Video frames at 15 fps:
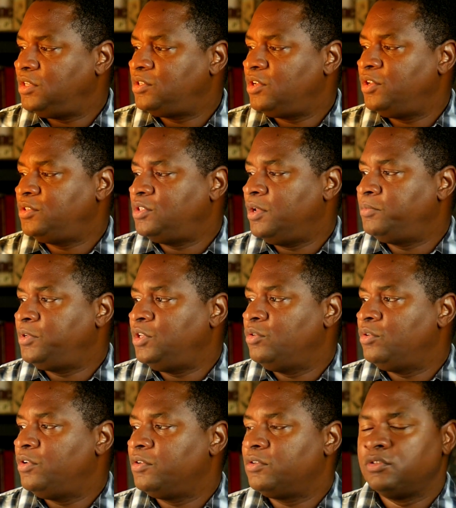So it's up to
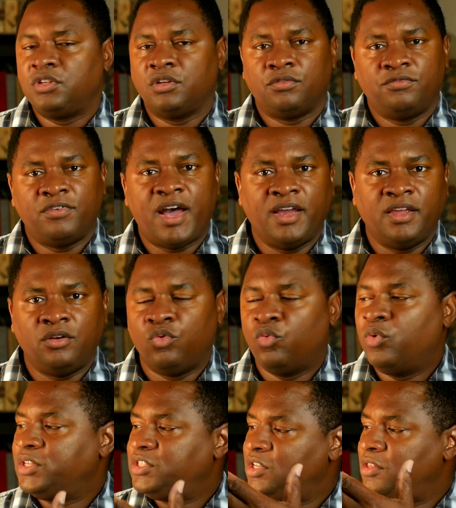you to find
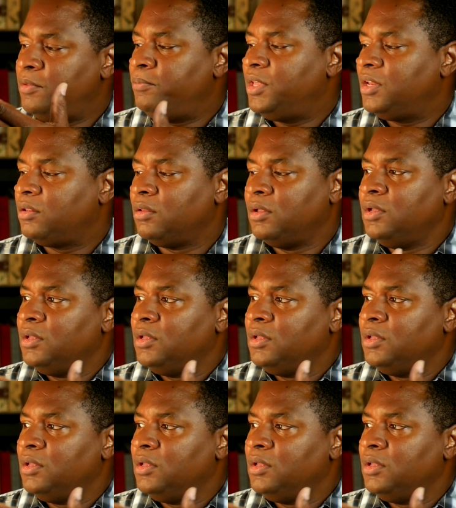what's in the middle.